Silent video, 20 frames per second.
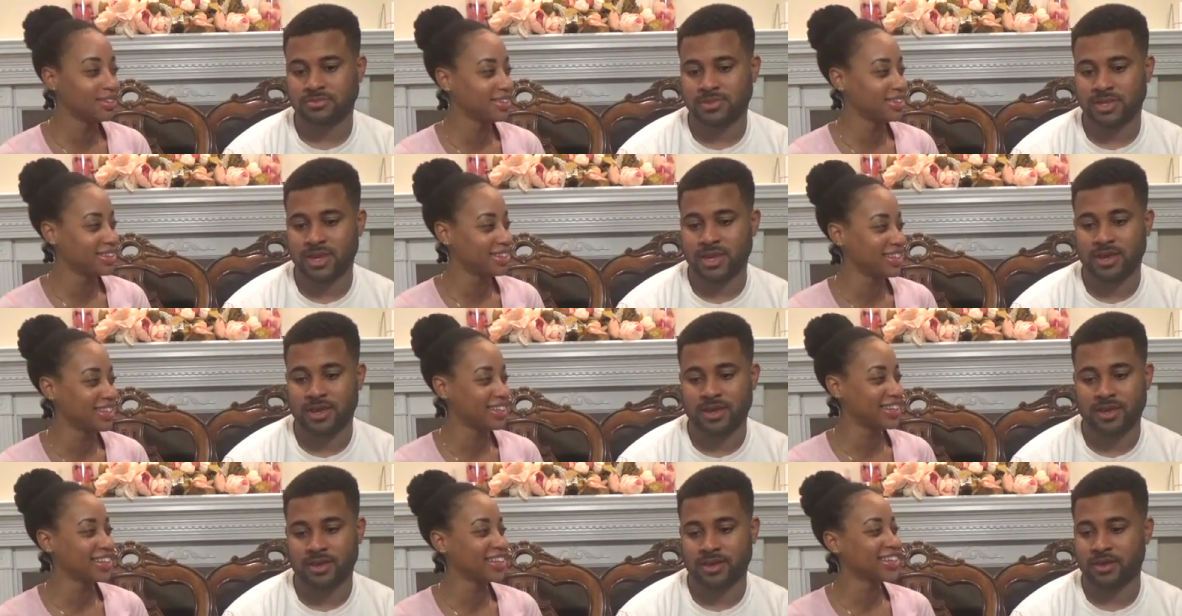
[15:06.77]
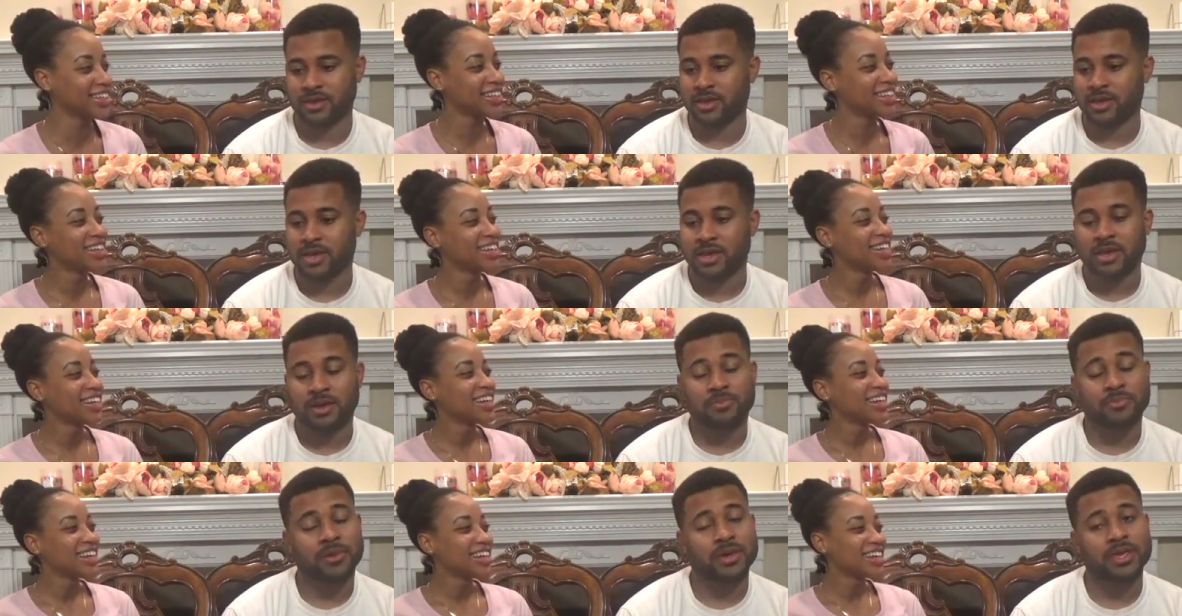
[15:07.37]
Speaker 1: Yeah.
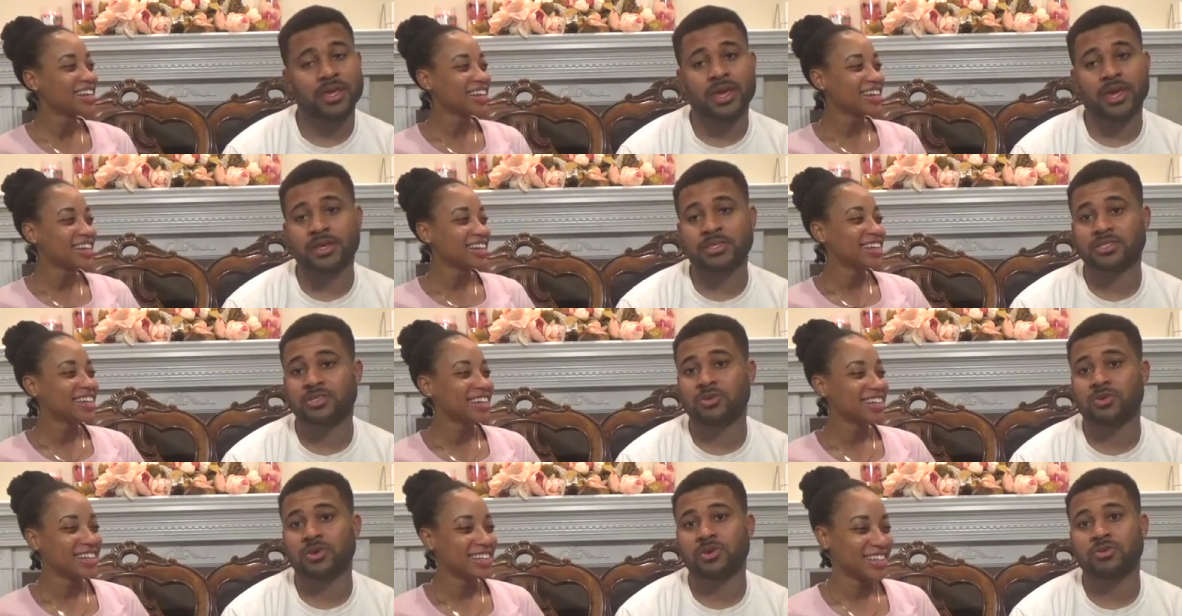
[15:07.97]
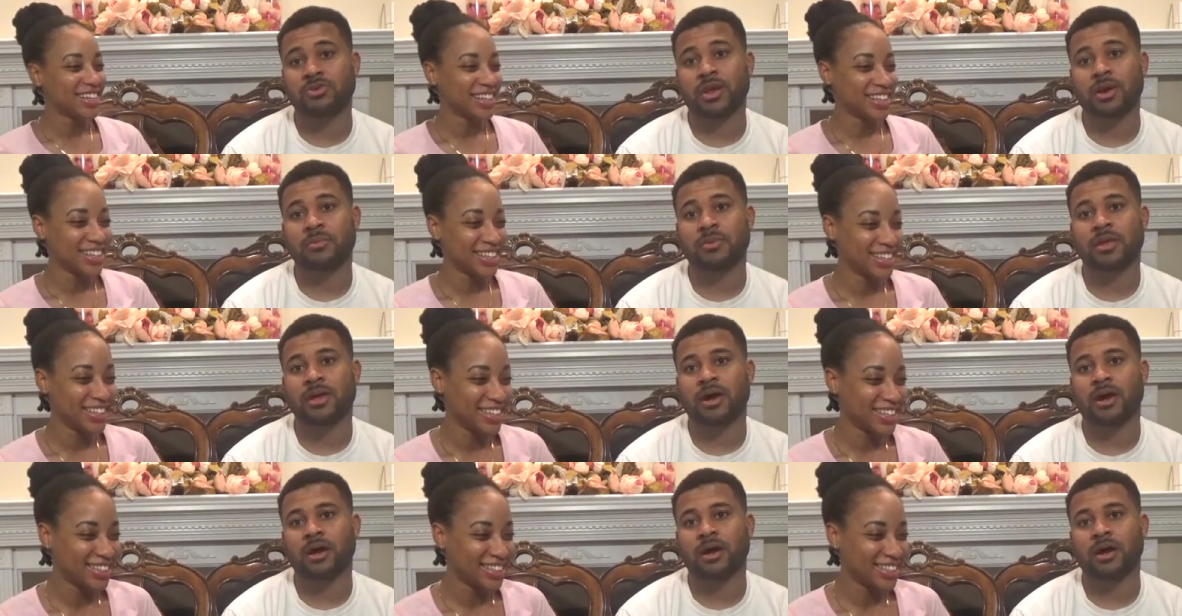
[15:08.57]
But yeah, so you know what I mean.